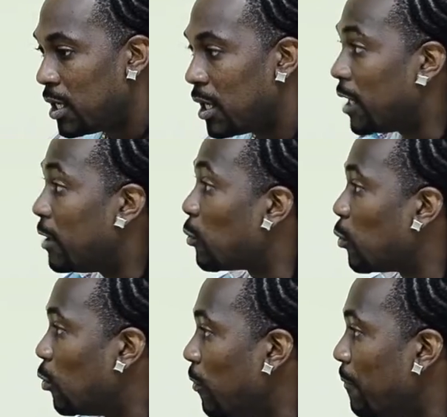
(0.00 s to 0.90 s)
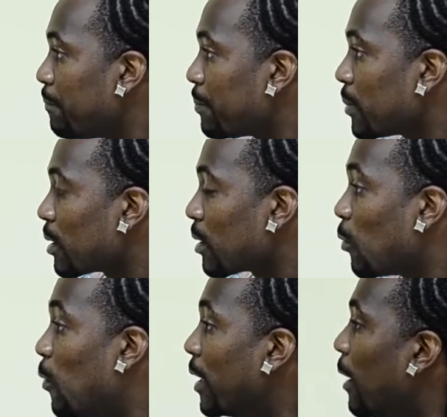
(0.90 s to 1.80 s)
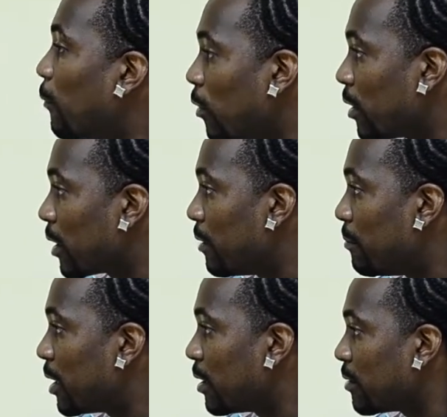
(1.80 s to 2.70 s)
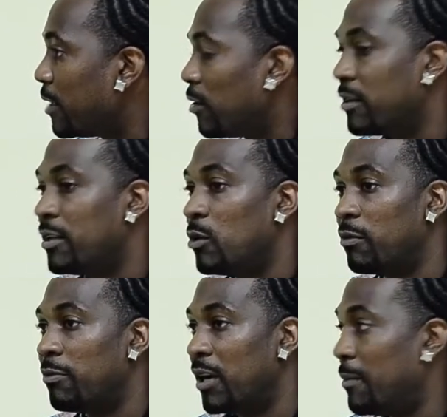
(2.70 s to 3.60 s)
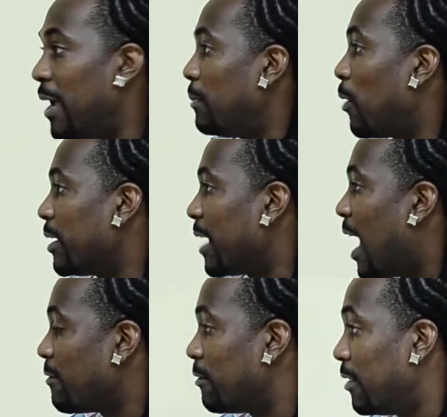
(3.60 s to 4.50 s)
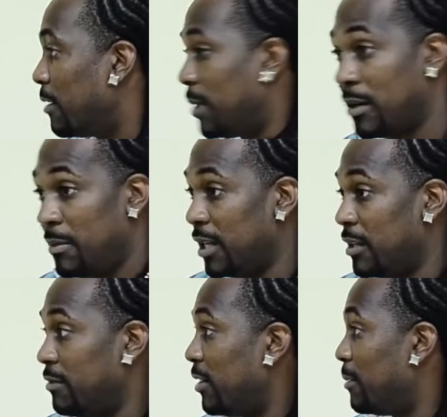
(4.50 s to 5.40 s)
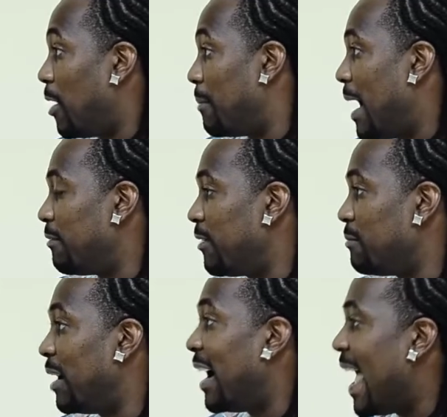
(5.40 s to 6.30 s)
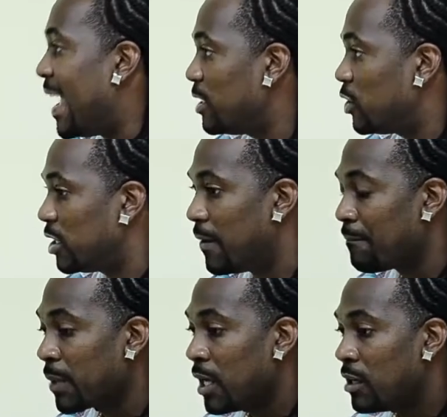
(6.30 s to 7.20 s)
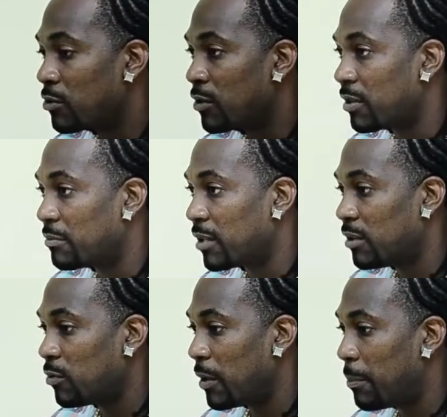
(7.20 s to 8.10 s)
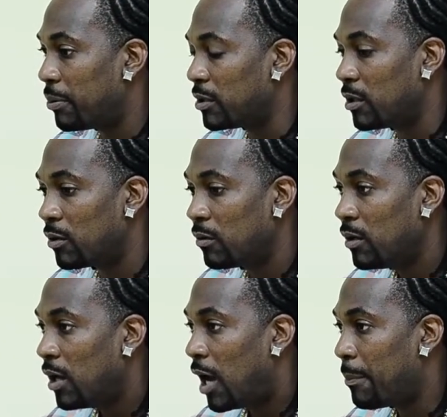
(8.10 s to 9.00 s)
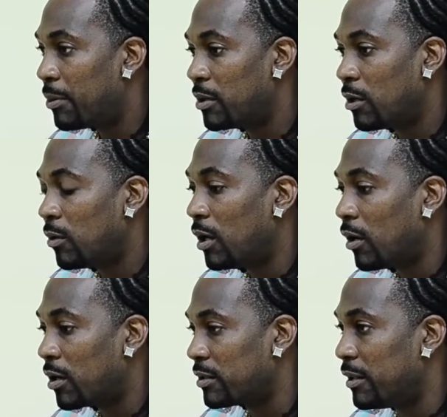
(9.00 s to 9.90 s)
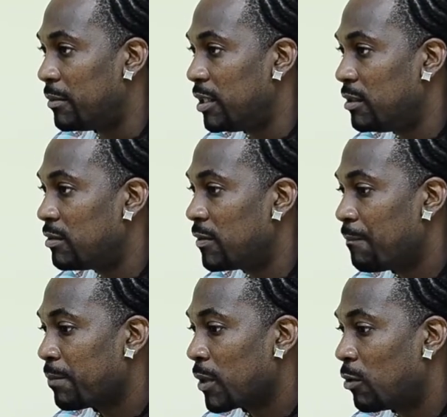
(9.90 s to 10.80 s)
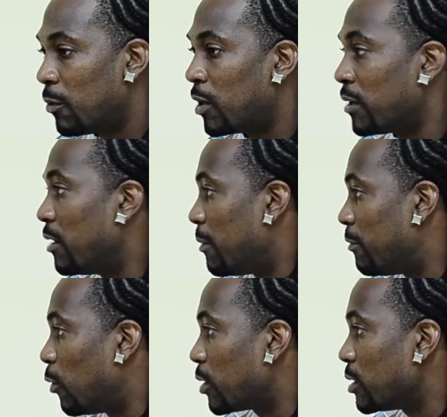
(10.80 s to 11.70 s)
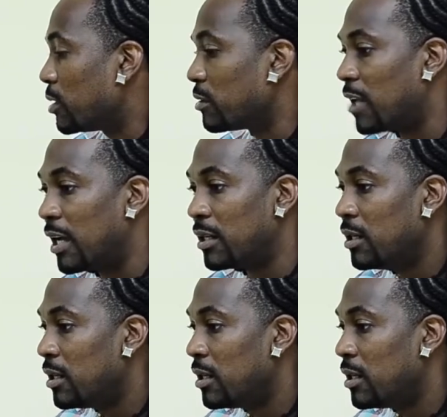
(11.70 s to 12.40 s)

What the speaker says: in the room when I'm working, because I don't deal with vibe. Anybody can have a vibe, it can be a good vibe or a bad vibe, but an energy. So sometimes when I put down with a lot of dummies, what we call dummy vocals, and